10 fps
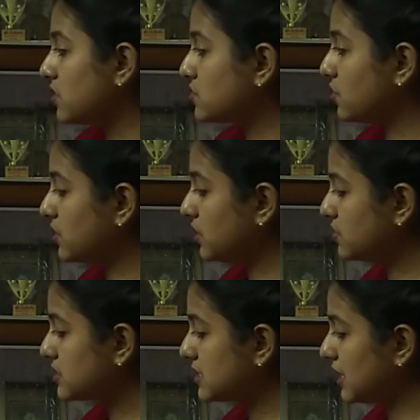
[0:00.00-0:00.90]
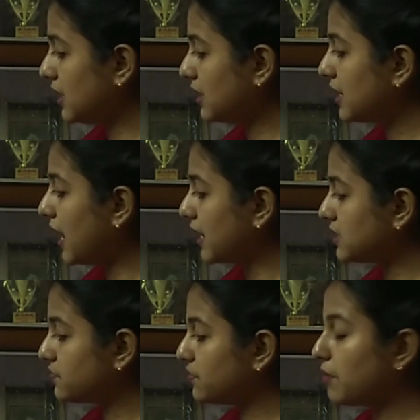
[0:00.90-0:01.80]
So you see
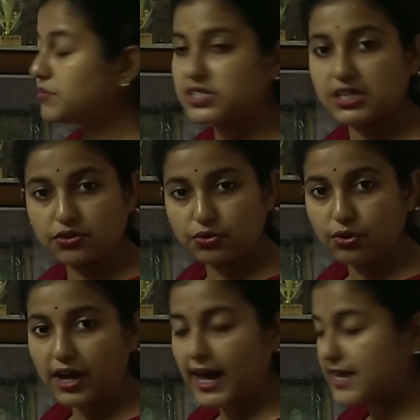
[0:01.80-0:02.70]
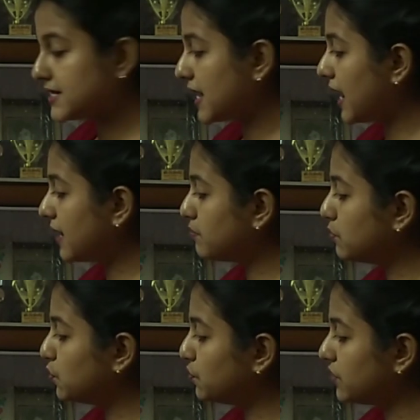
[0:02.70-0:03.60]
that from 0, as I
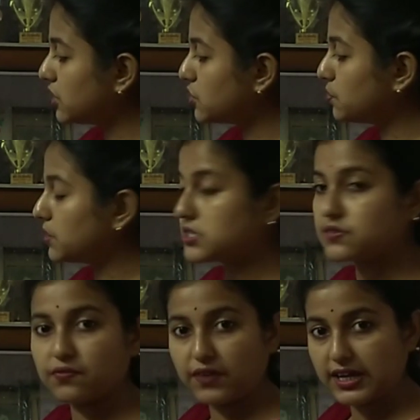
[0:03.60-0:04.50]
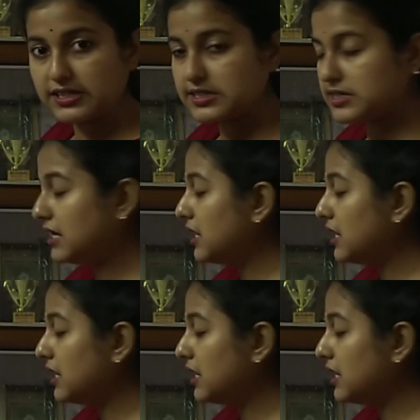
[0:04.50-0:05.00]
am moving towards west,